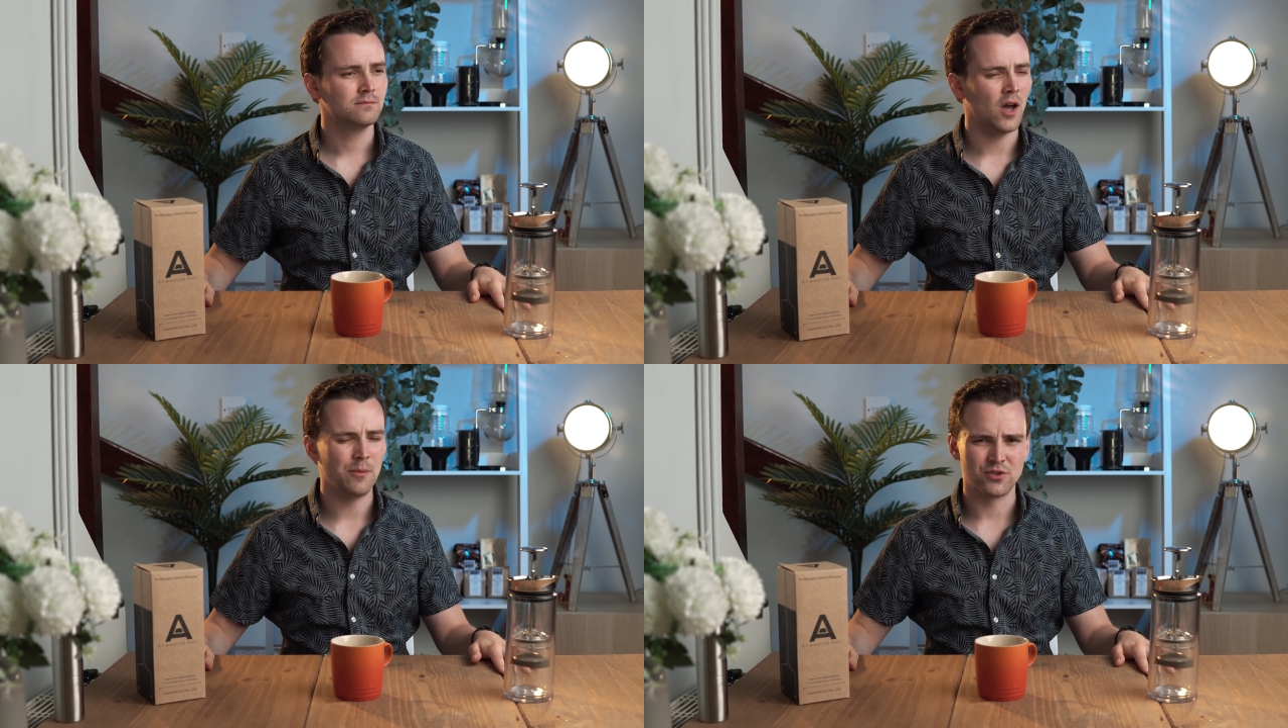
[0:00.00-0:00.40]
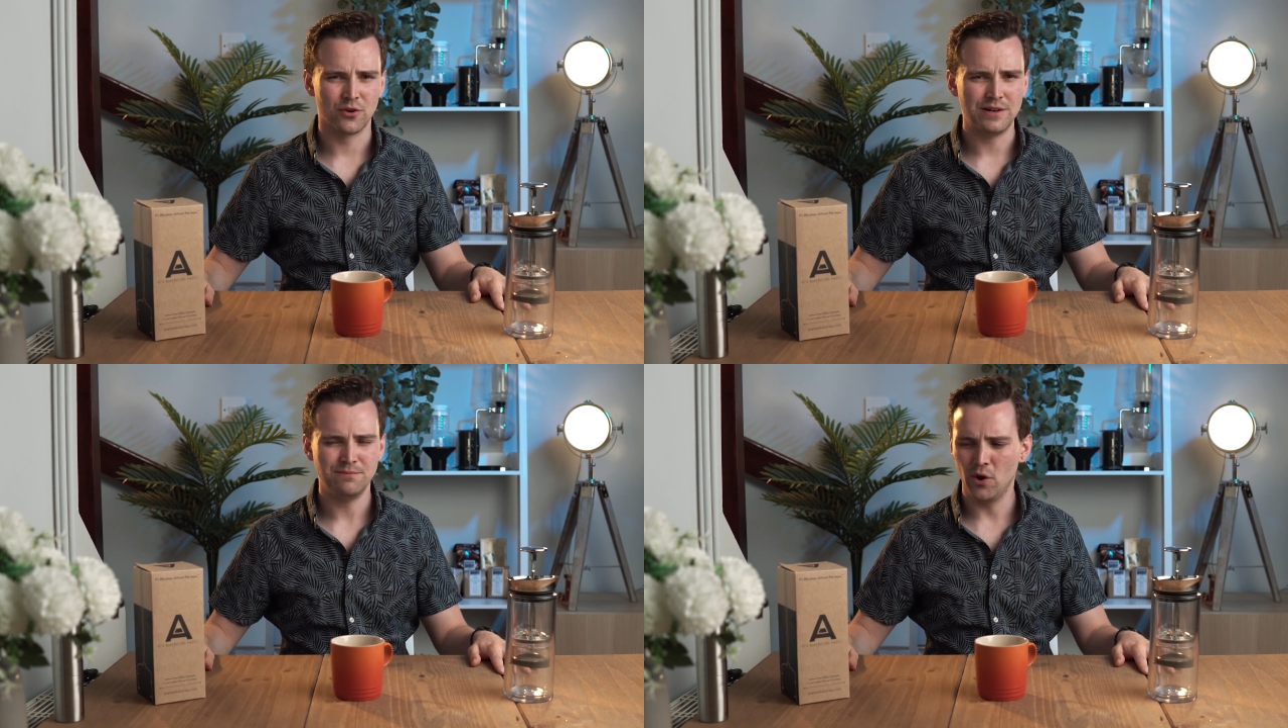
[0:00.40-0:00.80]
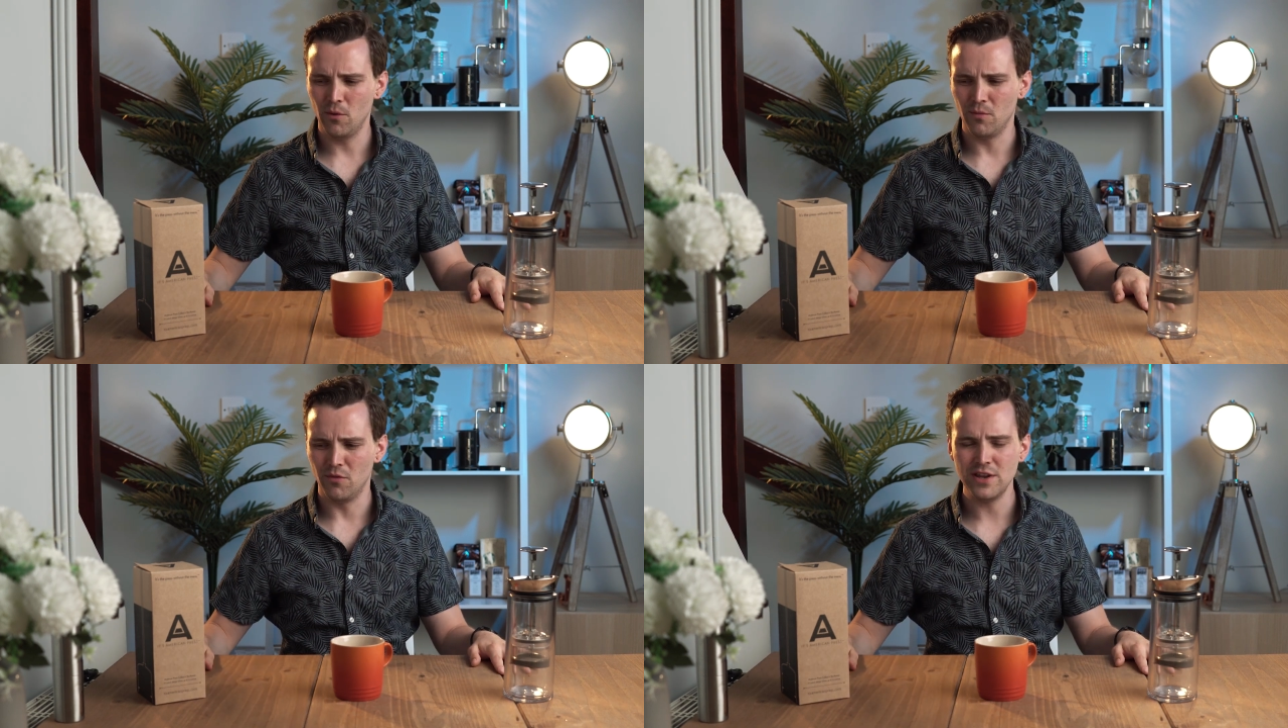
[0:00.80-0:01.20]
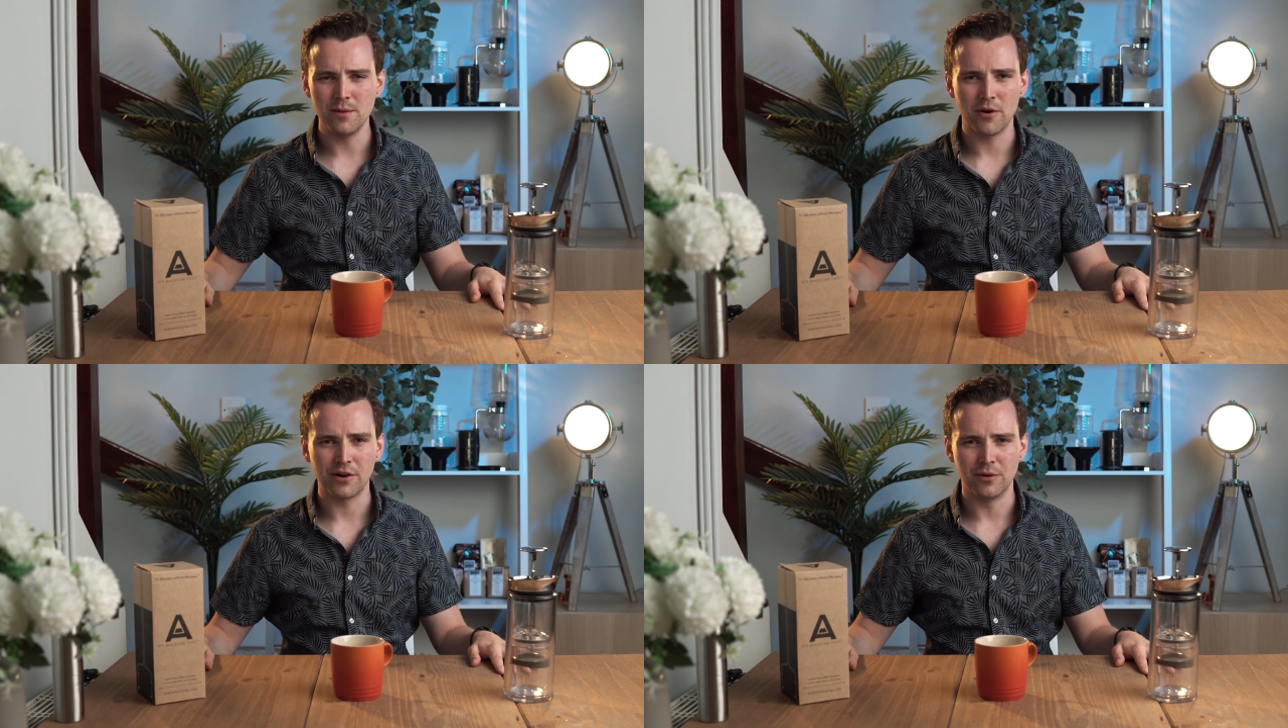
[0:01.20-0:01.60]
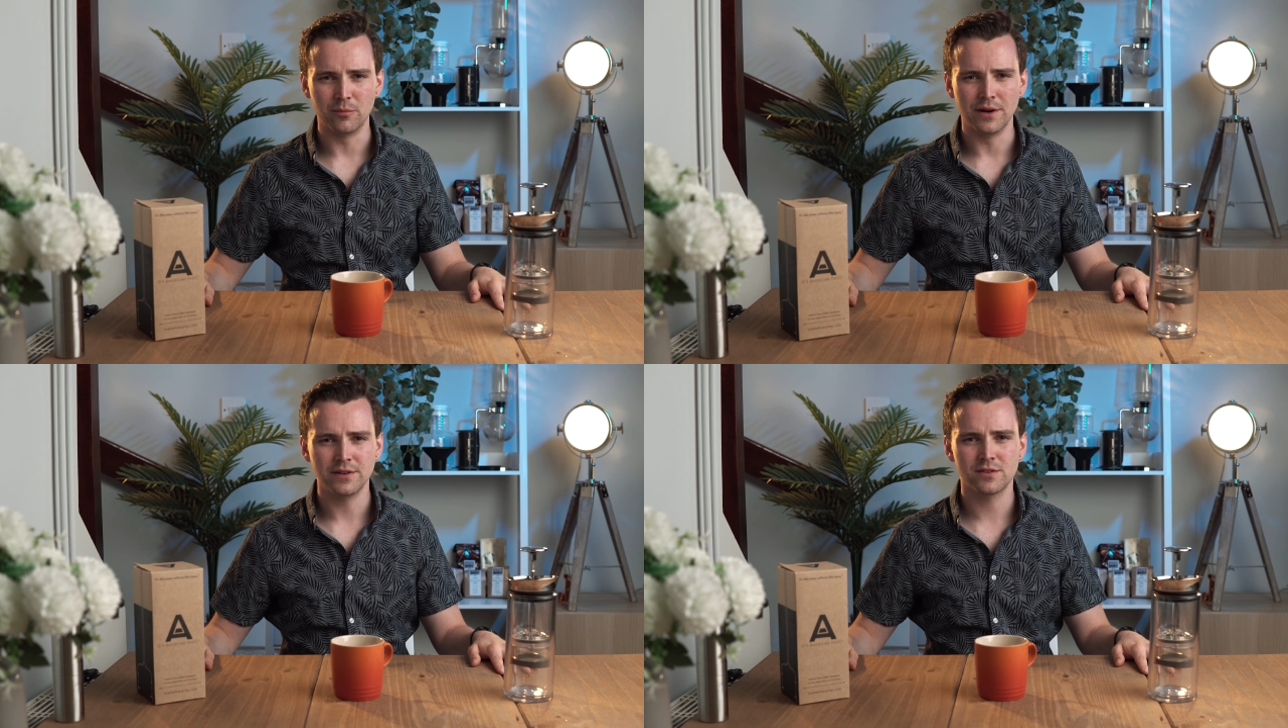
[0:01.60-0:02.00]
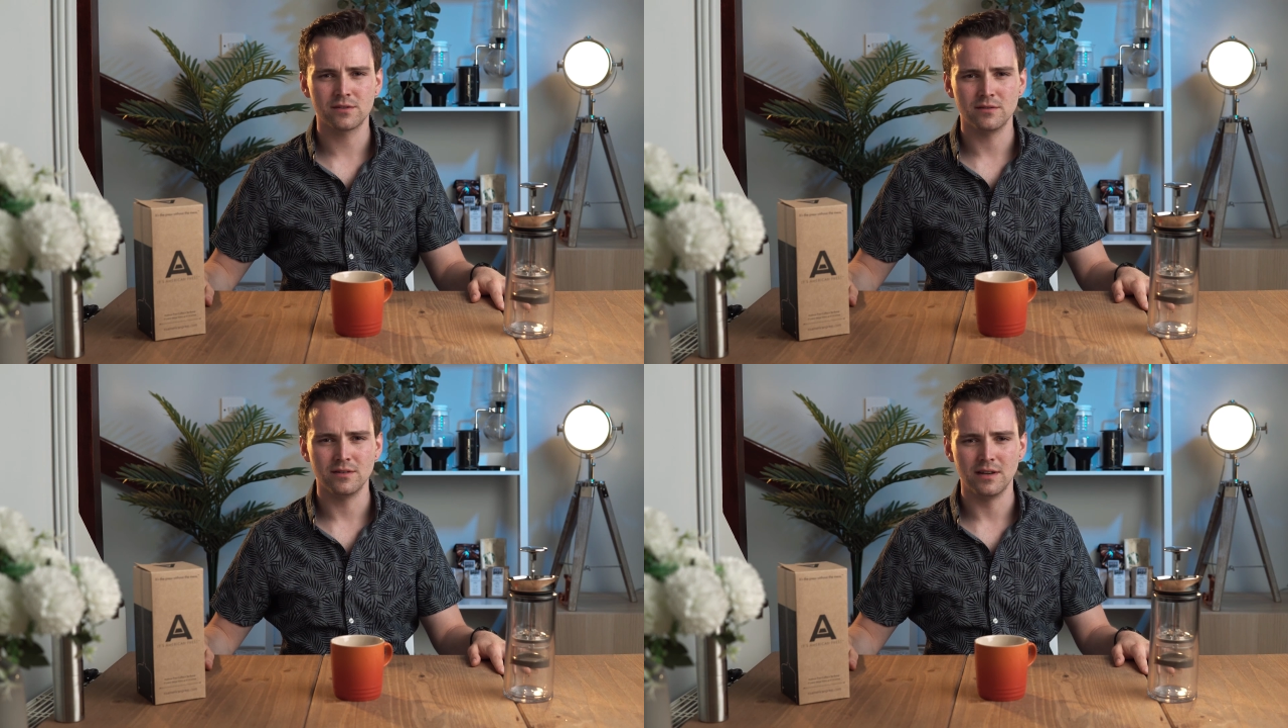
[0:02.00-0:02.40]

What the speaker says: I'm sorry, not the American press,